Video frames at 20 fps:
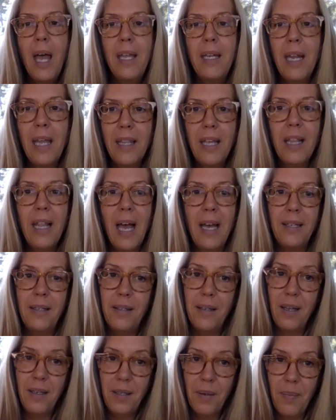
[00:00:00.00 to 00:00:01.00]

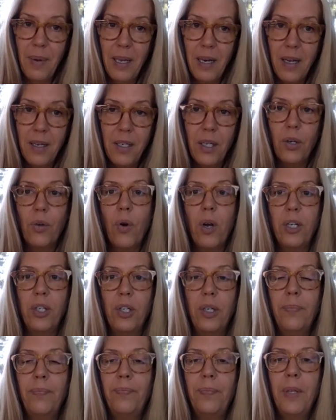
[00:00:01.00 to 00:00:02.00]
Nonetheless, it's a main idea
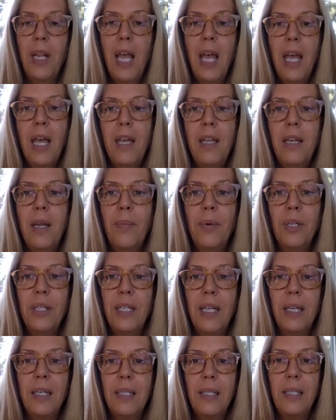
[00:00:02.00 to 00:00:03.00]
question. Number
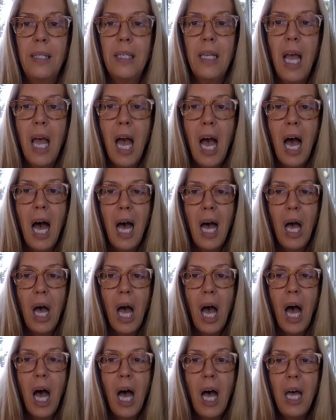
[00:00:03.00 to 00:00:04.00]
6.
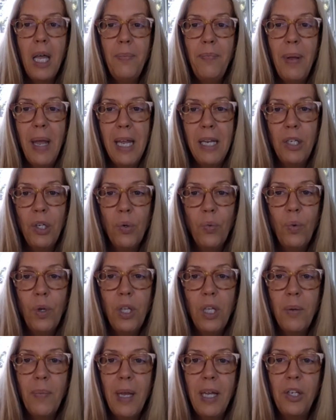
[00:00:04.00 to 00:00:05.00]
On painter
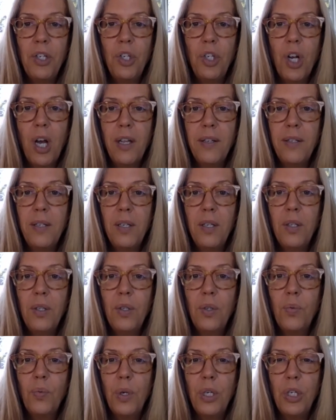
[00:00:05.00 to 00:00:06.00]
William H.
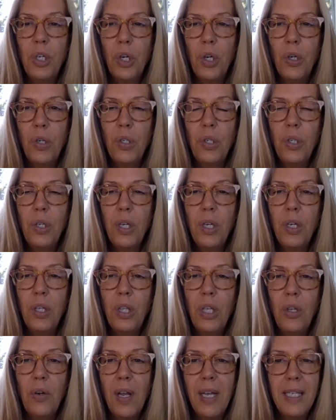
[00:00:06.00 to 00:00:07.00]
Johnson's return to
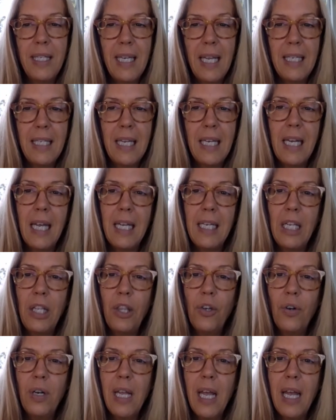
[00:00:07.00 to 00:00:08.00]
the United States in
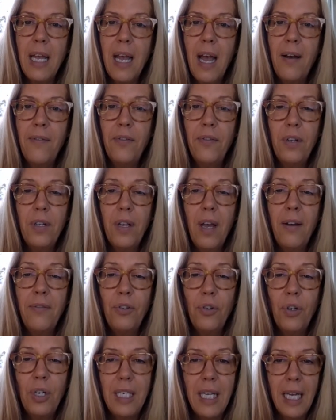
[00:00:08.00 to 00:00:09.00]
1938,
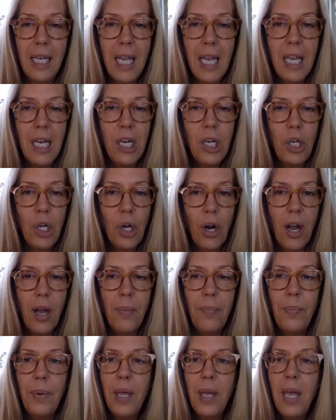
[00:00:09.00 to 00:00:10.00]
after a decade in
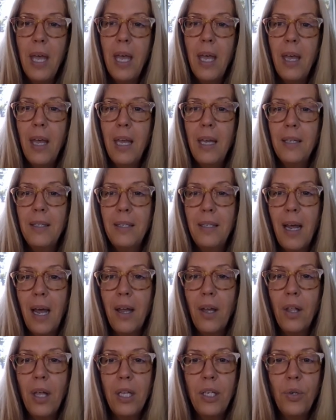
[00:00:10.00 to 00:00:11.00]
Europe, his
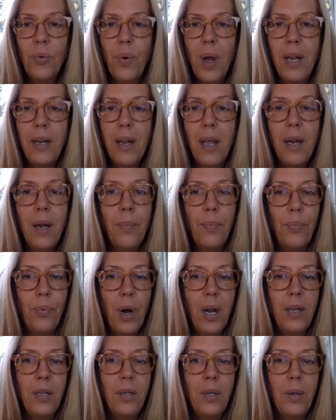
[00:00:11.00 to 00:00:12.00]
style underwent an
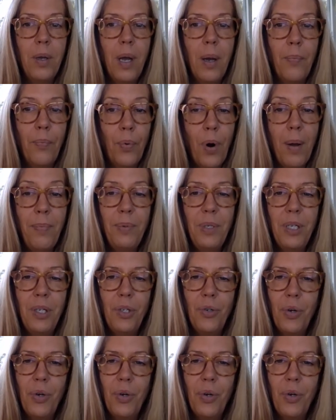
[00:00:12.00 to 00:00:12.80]
abrupt